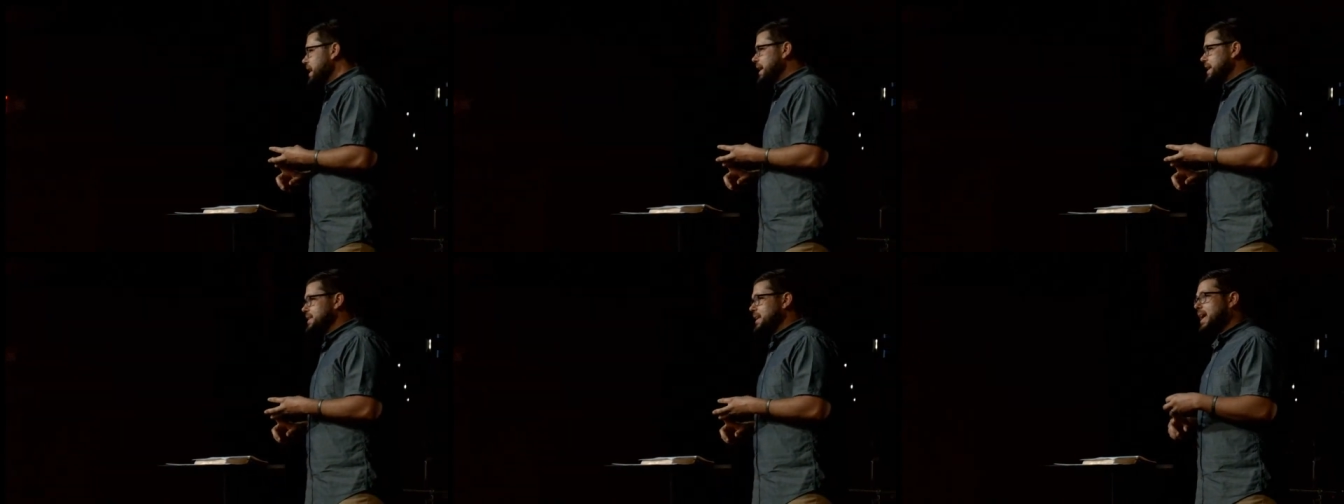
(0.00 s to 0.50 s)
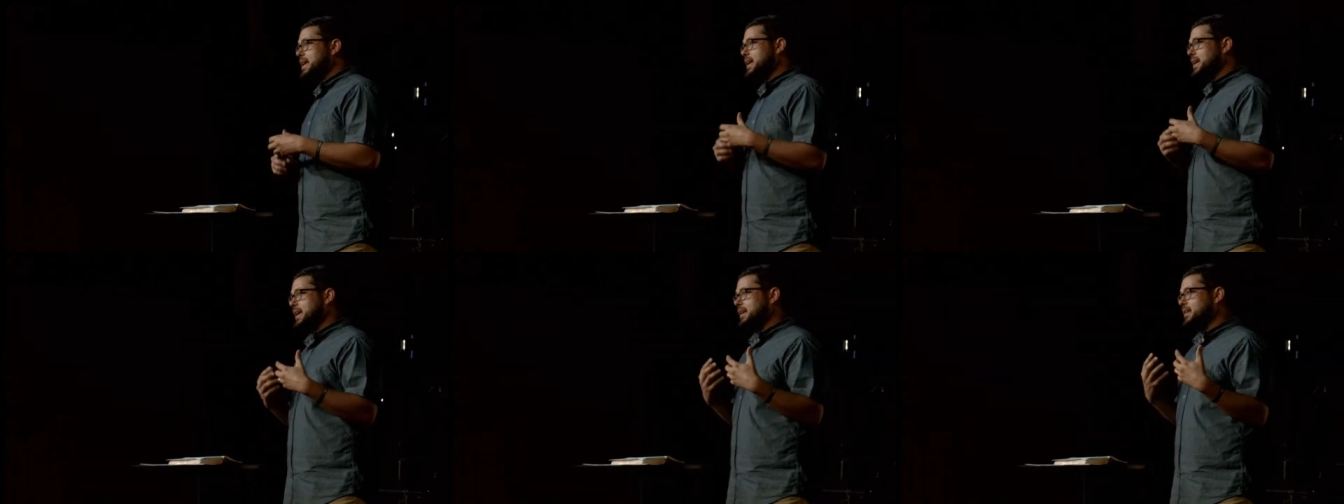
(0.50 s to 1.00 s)
And he said, Hey,
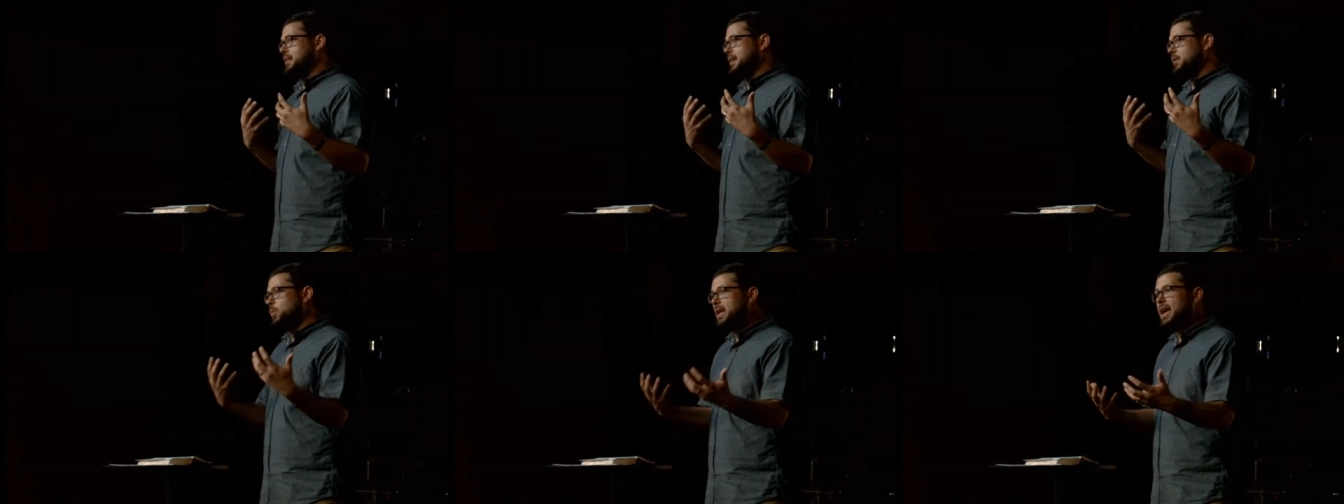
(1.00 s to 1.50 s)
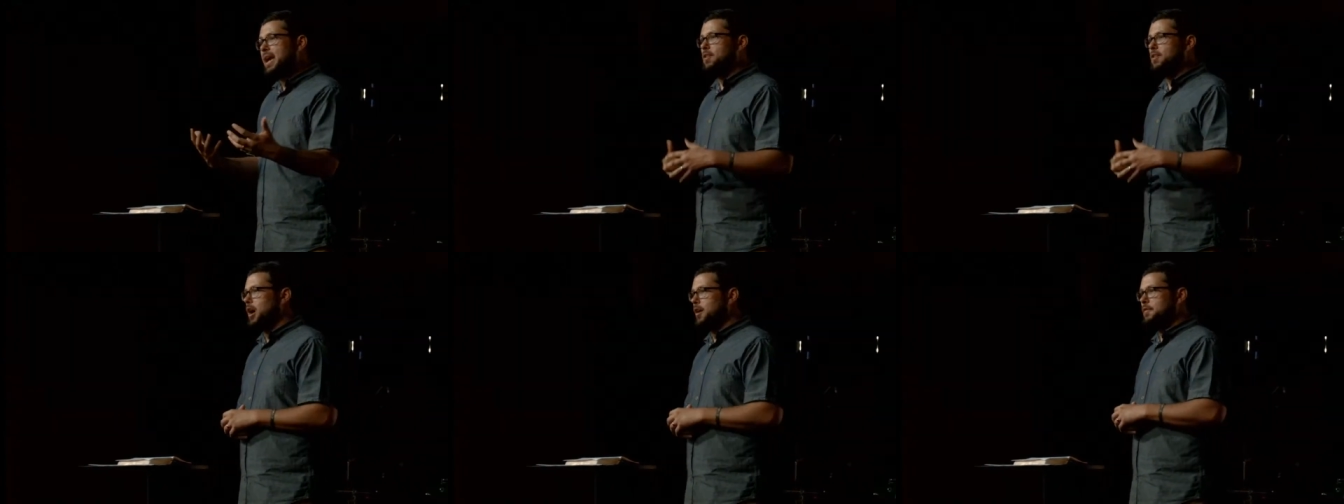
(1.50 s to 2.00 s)
can, can we have
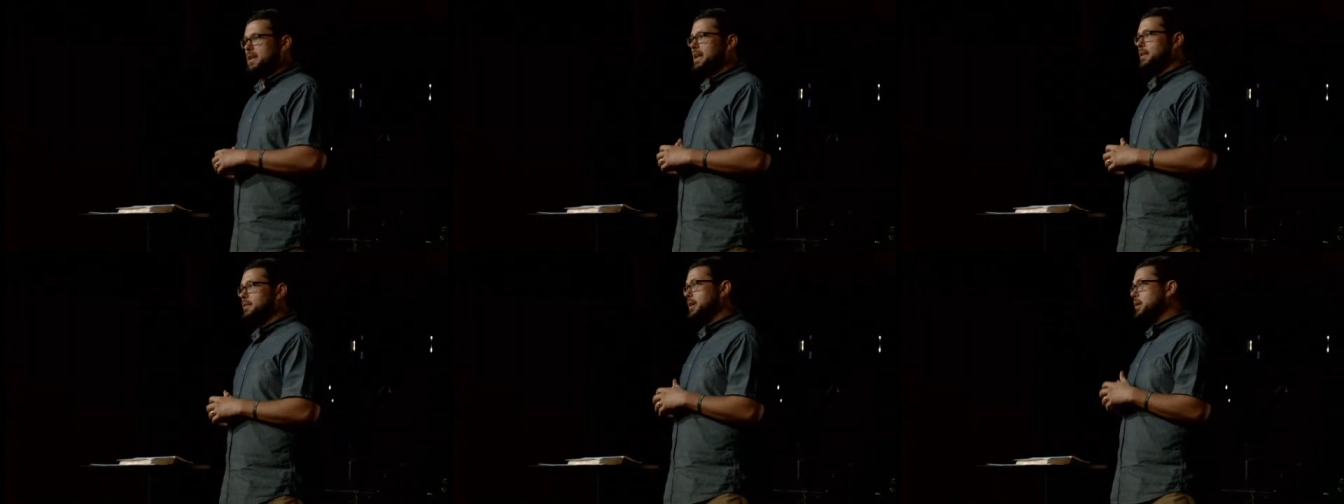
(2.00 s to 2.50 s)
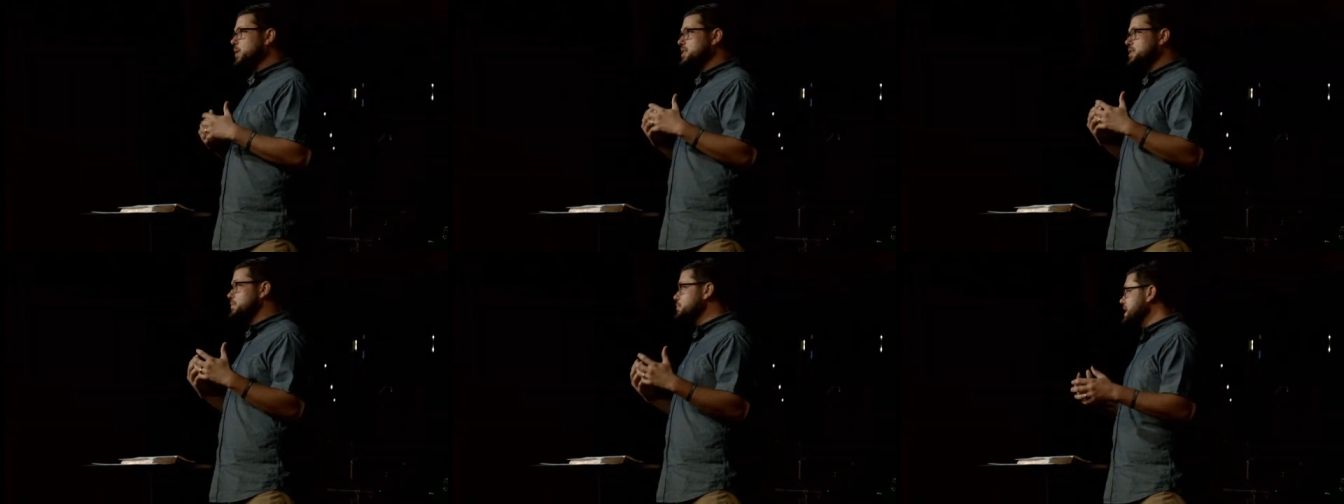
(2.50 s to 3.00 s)
coffee together? Can we
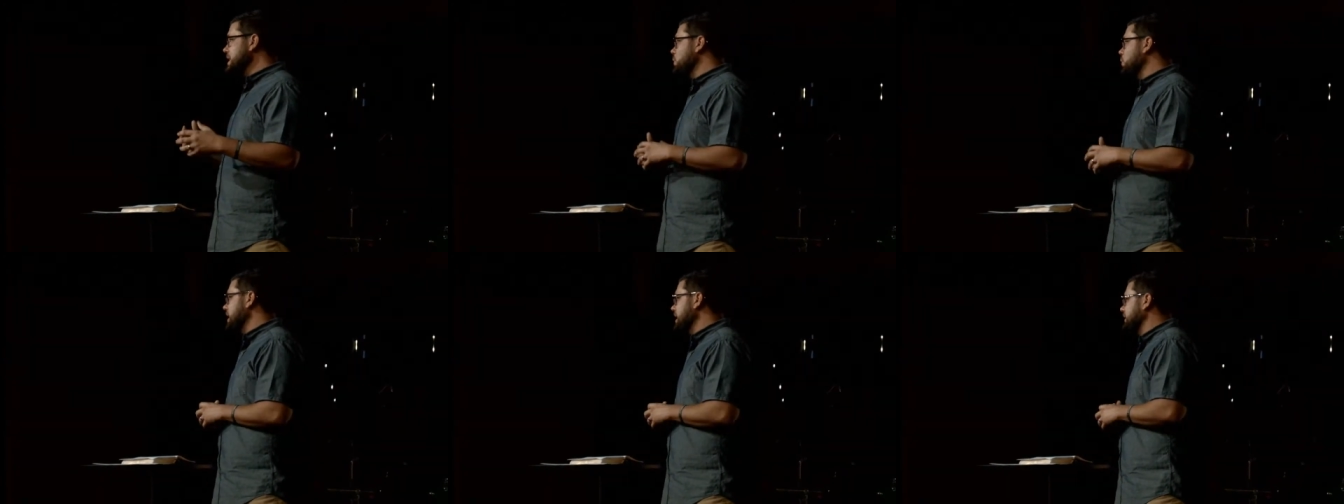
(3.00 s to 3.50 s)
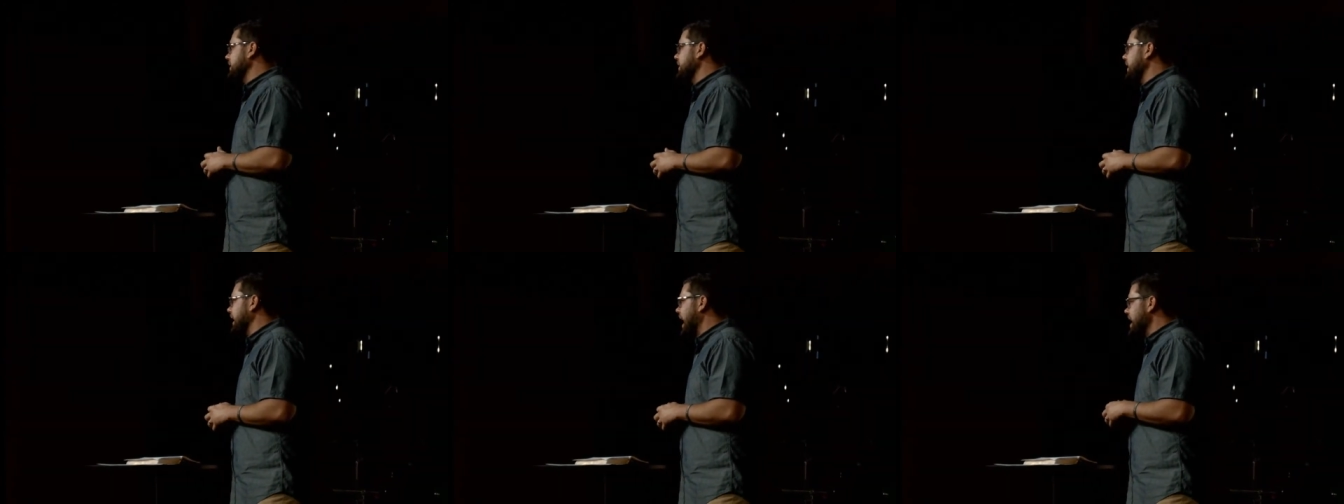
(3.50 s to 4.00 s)
just meet weekly?
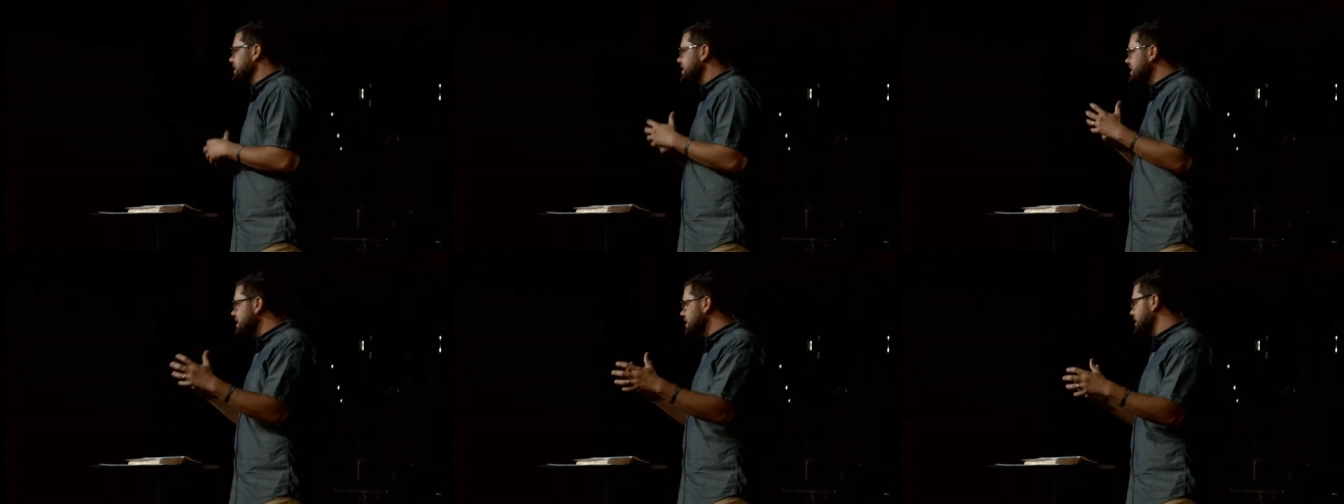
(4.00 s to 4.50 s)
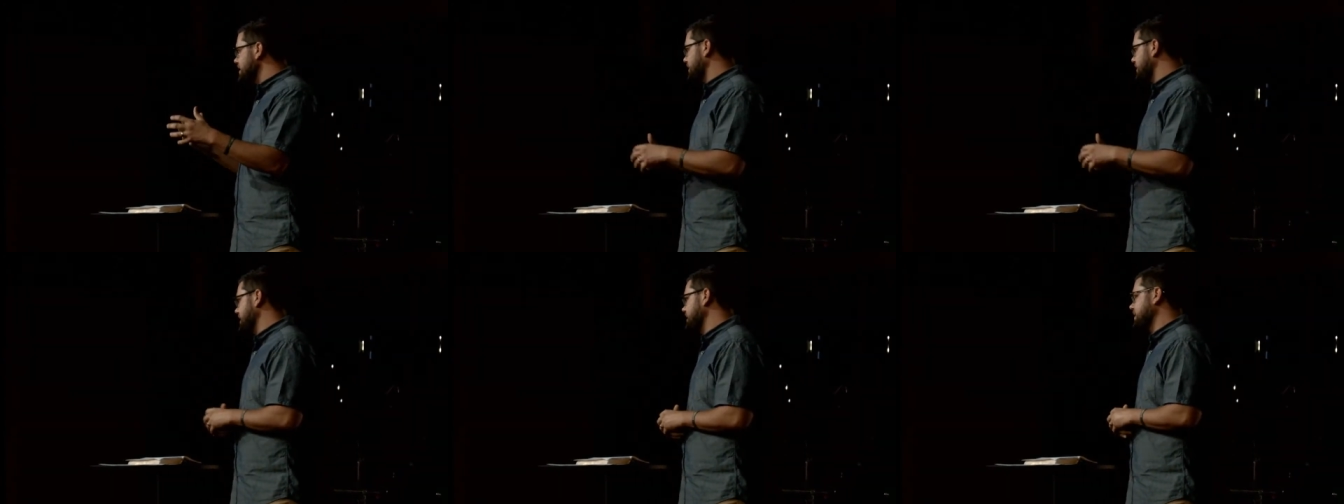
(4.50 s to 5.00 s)
Like, I see these
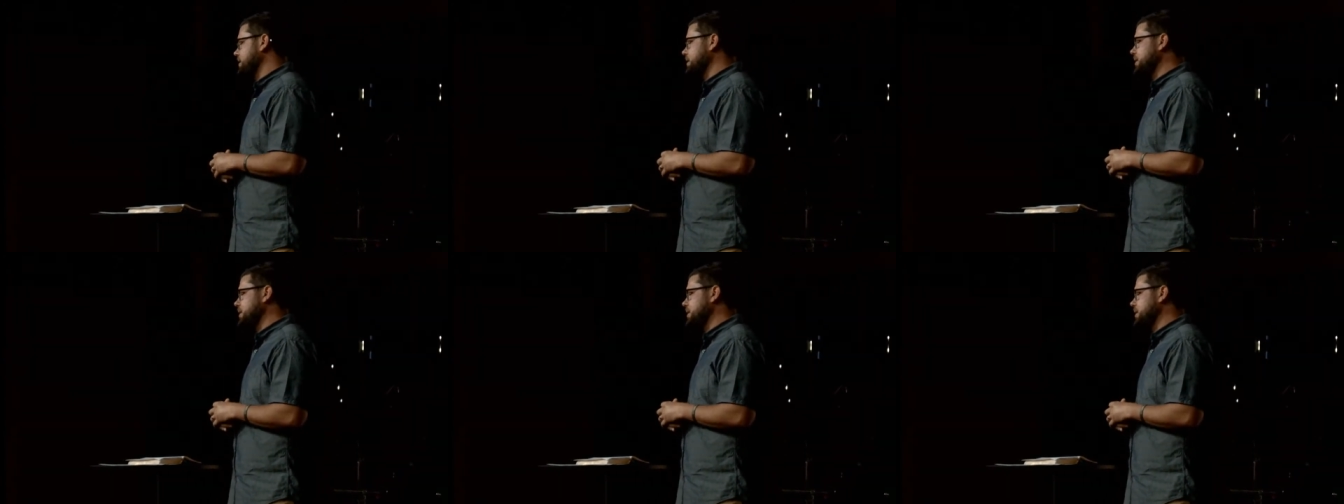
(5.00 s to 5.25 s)
things in